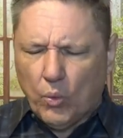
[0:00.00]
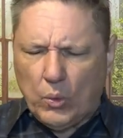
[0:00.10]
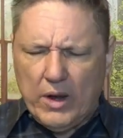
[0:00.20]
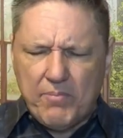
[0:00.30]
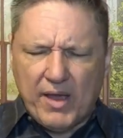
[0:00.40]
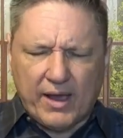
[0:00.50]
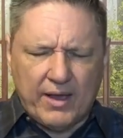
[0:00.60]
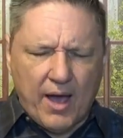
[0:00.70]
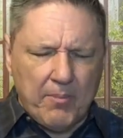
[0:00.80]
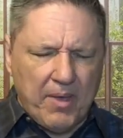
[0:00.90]
we
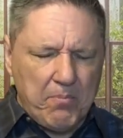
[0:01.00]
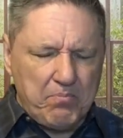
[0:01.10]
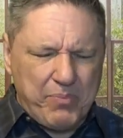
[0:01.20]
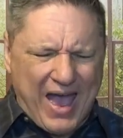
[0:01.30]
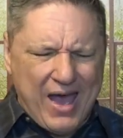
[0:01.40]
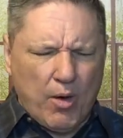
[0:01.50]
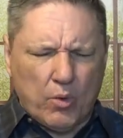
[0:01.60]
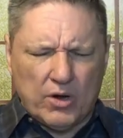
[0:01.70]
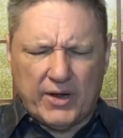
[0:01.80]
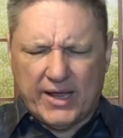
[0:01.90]
become
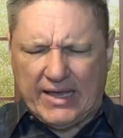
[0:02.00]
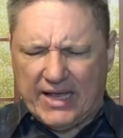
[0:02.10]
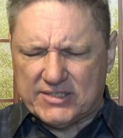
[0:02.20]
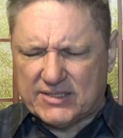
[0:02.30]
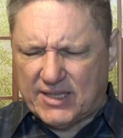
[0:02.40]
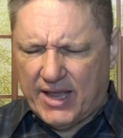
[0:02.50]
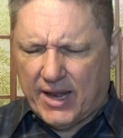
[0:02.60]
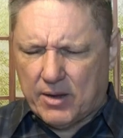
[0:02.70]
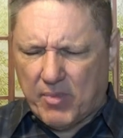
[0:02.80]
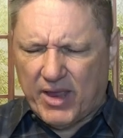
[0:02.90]
empowered against
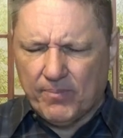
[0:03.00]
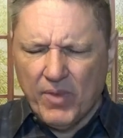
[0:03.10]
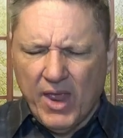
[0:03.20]
the enemy,